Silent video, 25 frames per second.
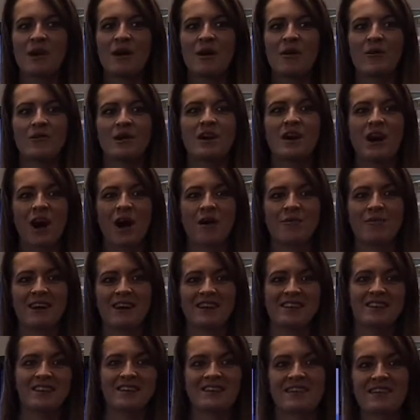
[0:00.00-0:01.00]
We can't wait
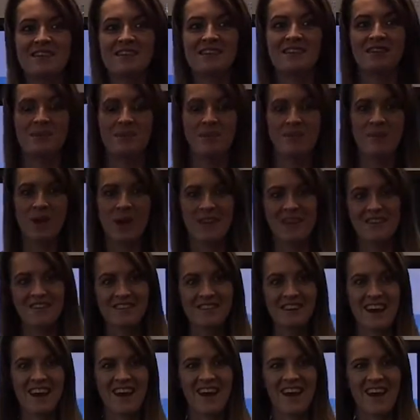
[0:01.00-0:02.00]
to see some
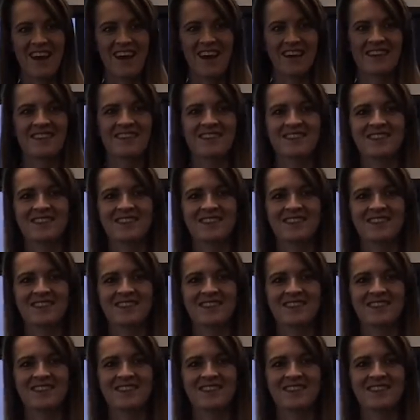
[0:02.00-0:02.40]
pictures.